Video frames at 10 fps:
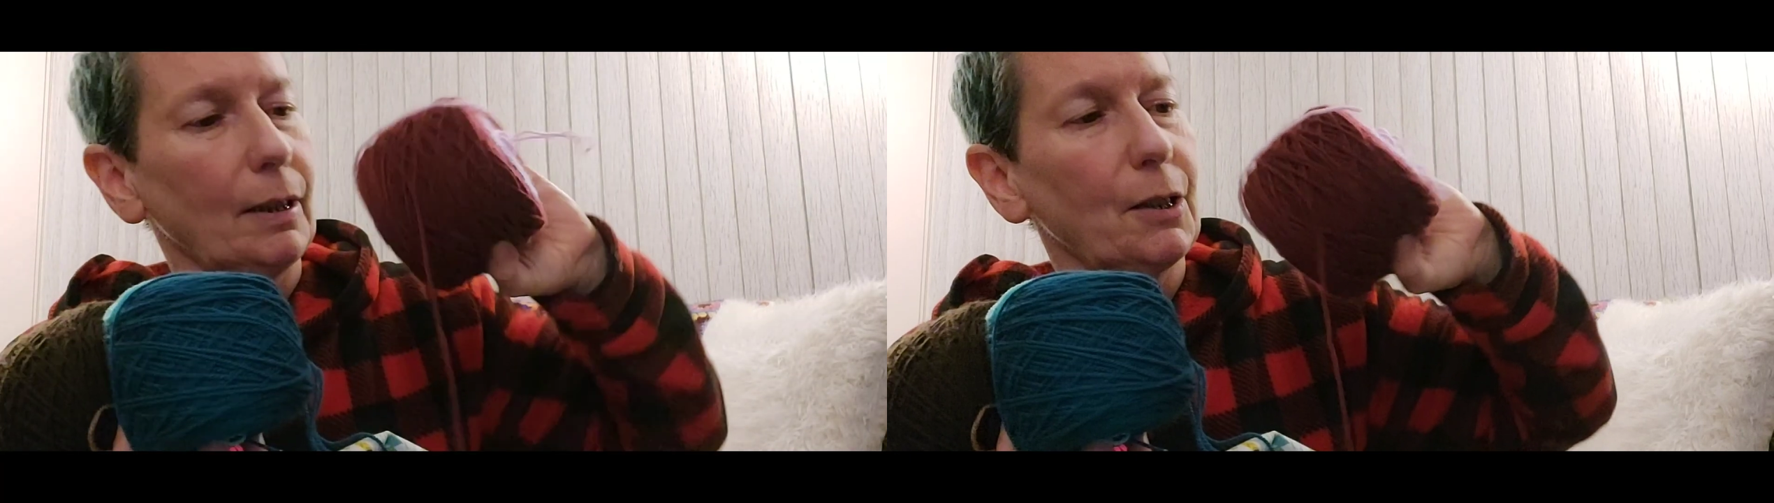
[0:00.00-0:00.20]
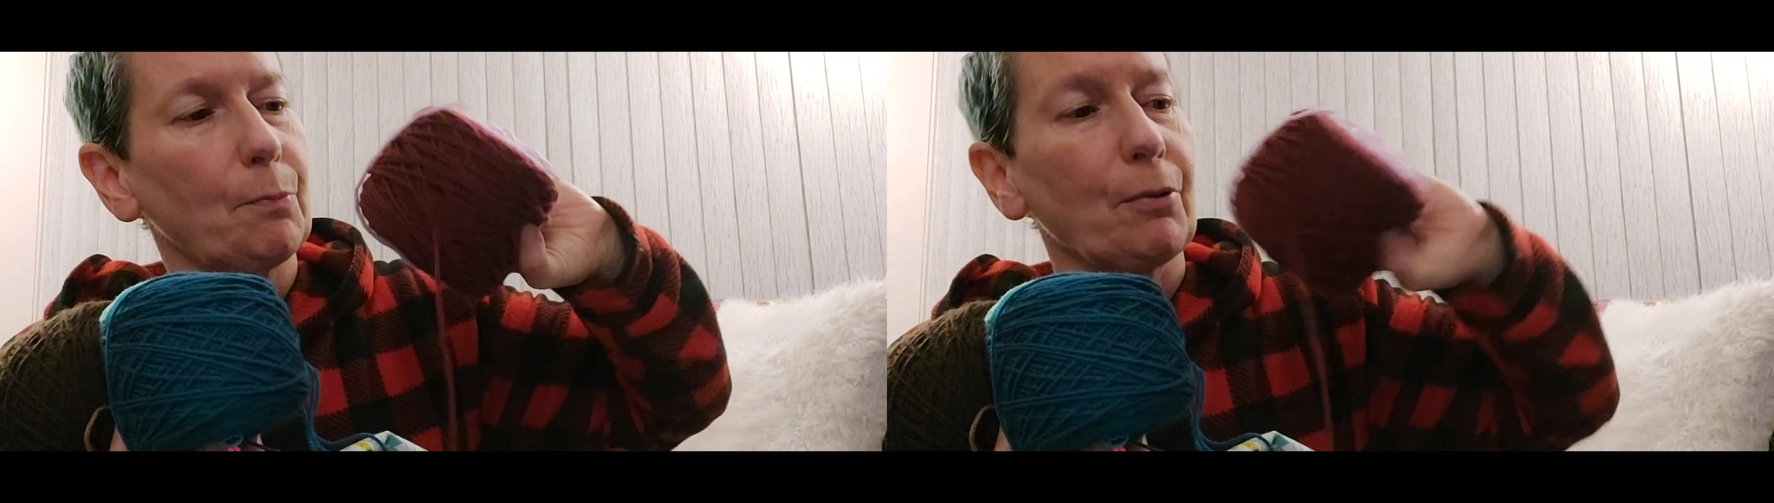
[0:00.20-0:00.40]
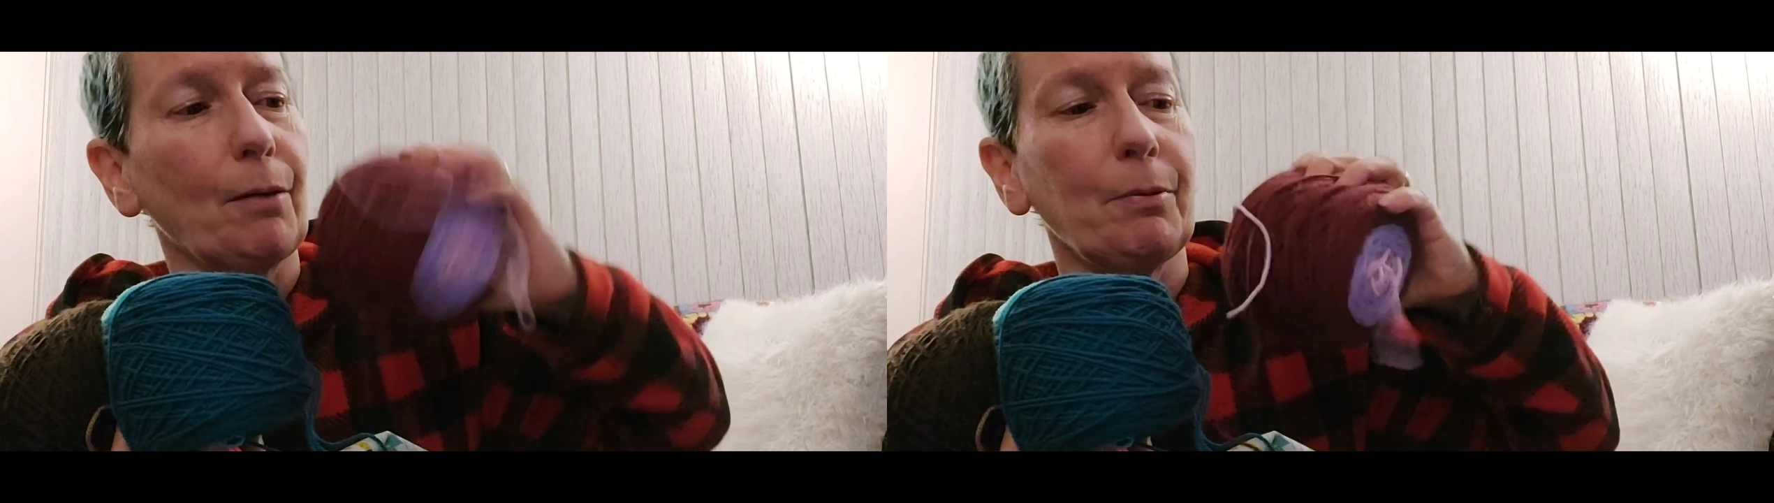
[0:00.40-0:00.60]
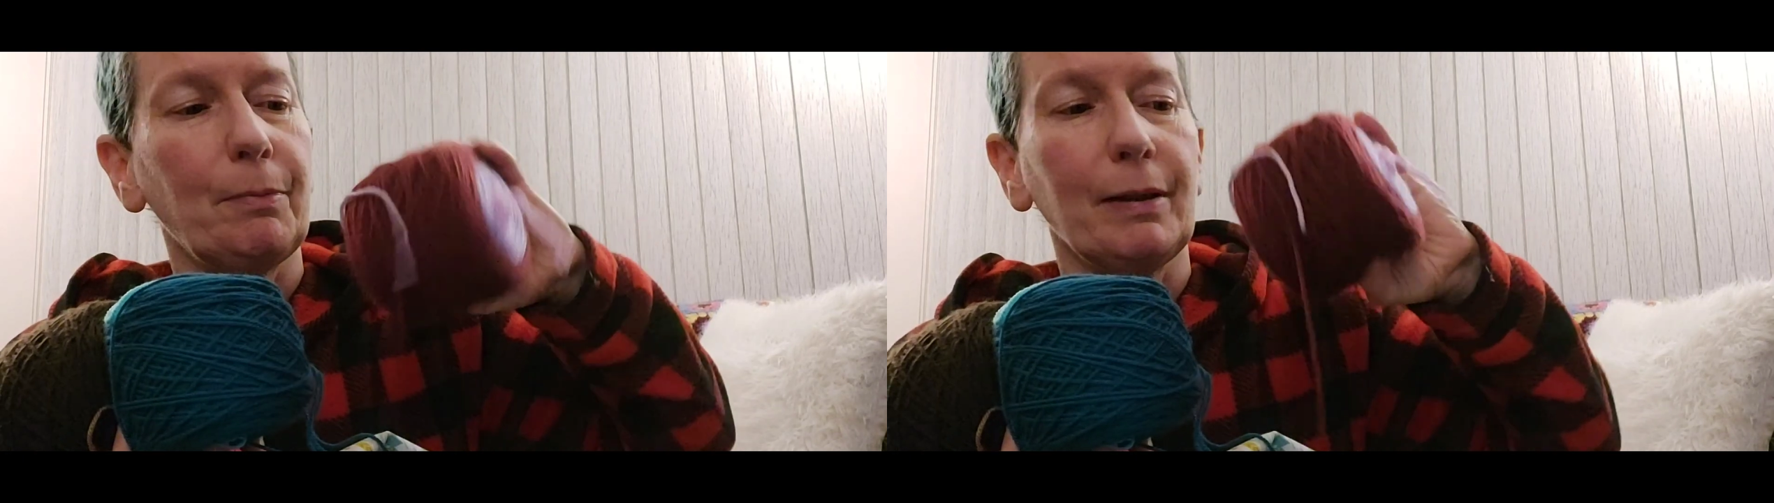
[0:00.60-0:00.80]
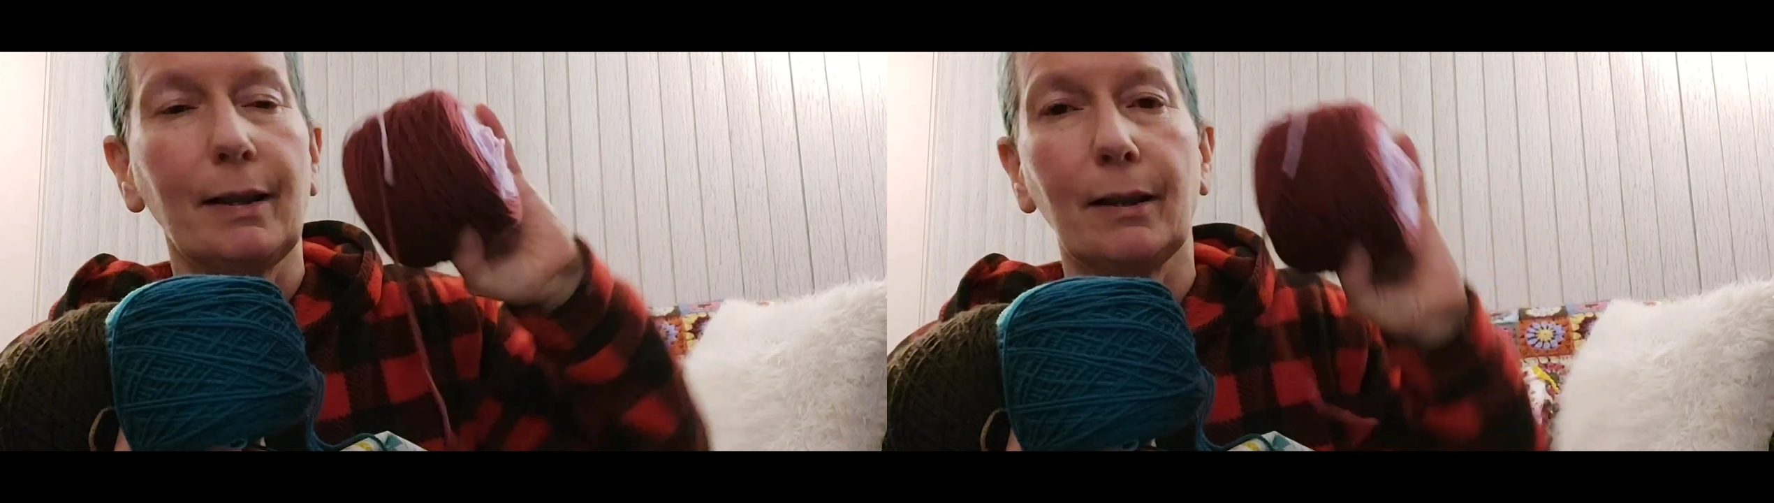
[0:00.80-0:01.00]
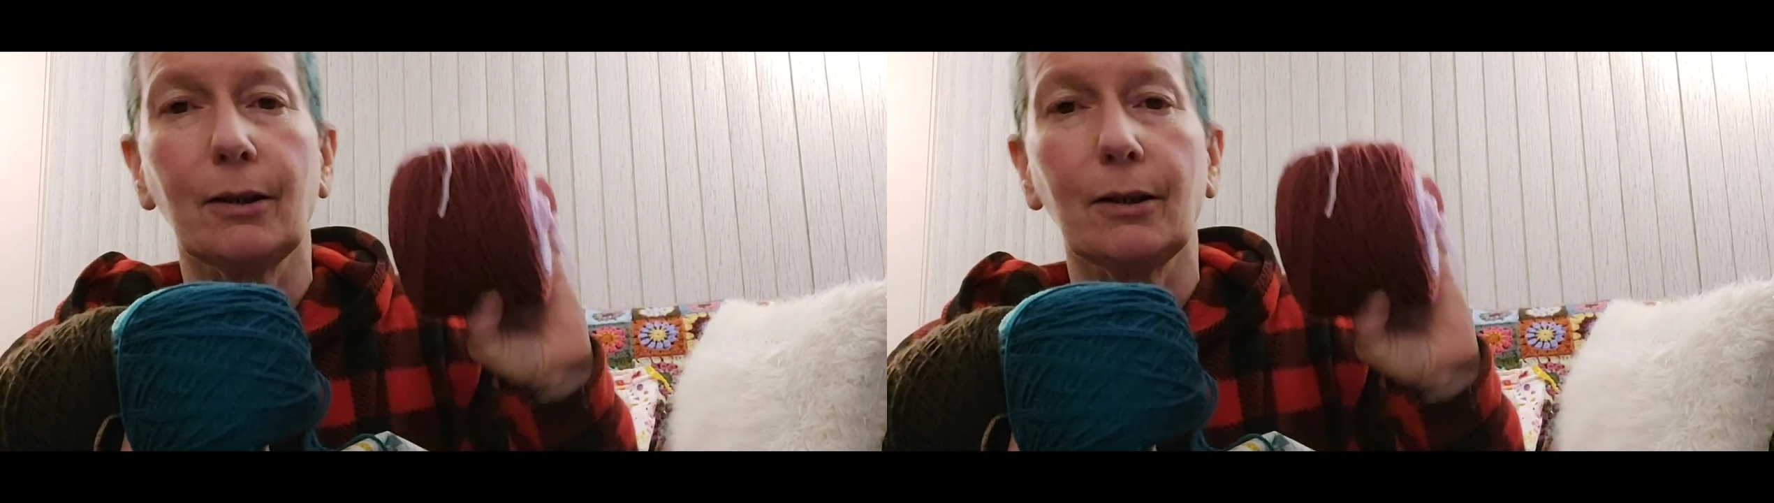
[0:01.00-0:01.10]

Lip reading: is probably